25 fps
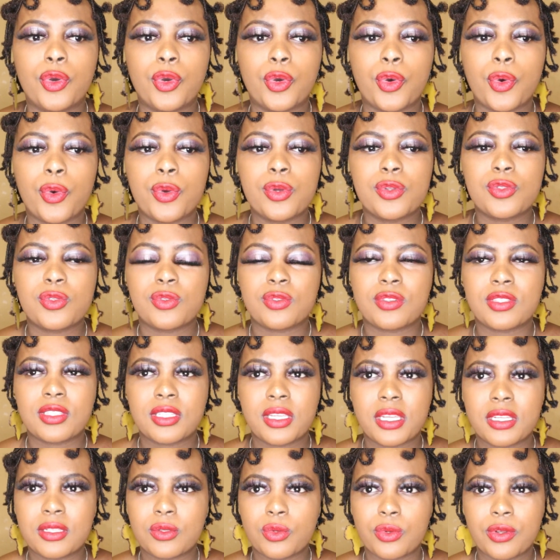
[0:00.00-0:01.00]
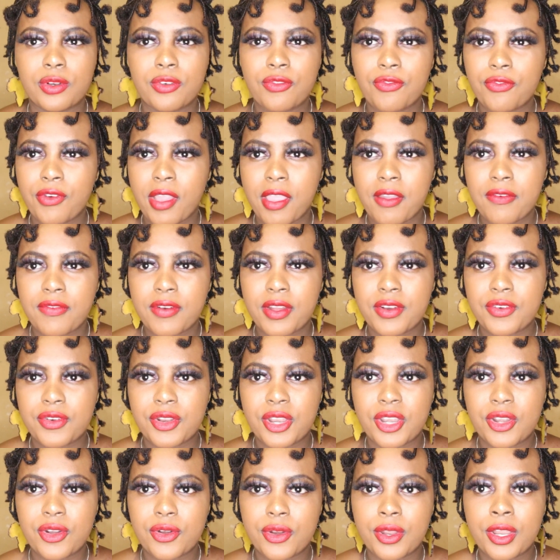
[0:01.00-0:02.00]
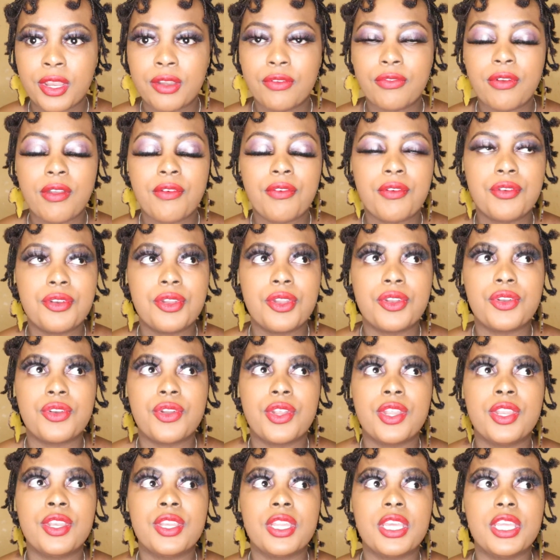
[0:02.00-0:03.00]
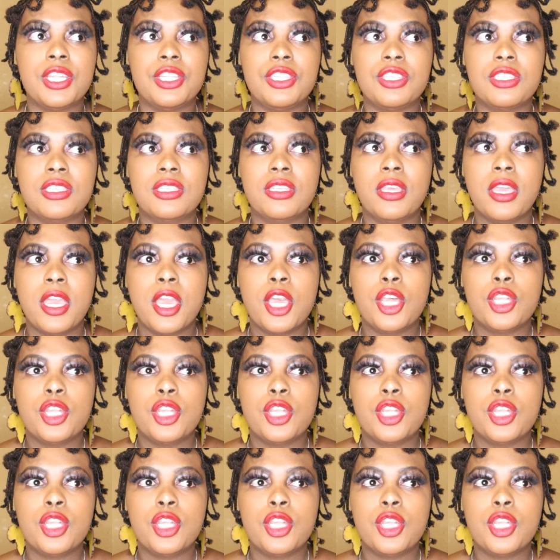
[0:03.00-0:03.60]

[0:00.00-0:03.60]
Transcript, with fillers: going to start with five hundred rand, five hundred rand, it's